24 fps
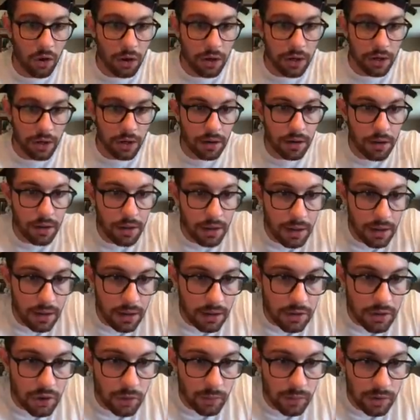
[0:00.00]
here,
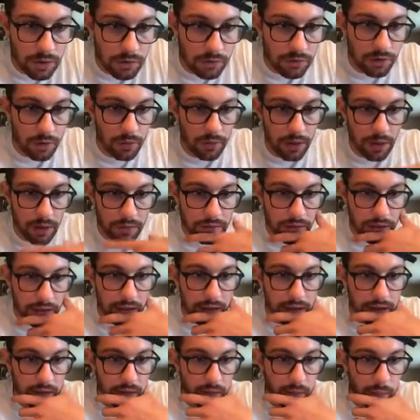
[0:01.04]
assuming there's no one else I
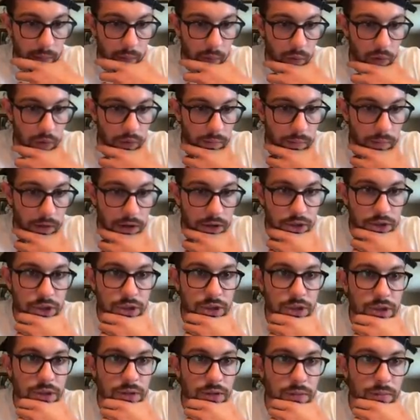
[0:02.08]
like on the board
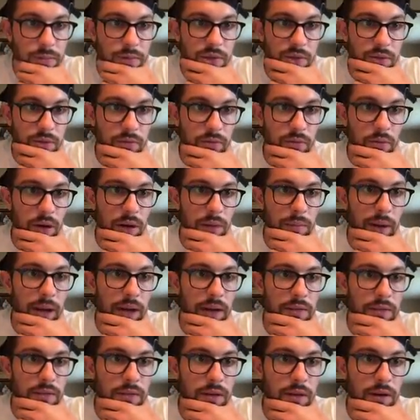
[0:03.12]
much. Let me see what running
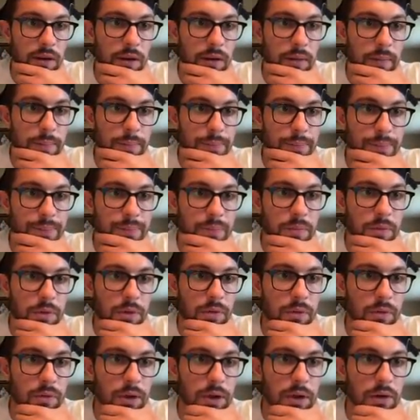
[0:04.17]
backs are there
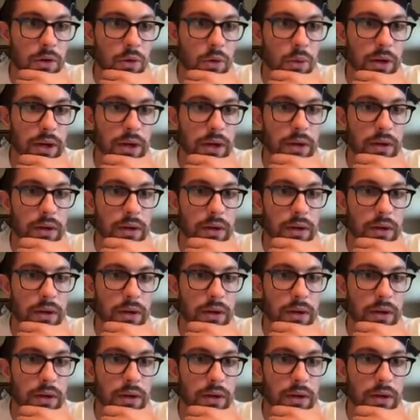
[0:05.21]
right quick.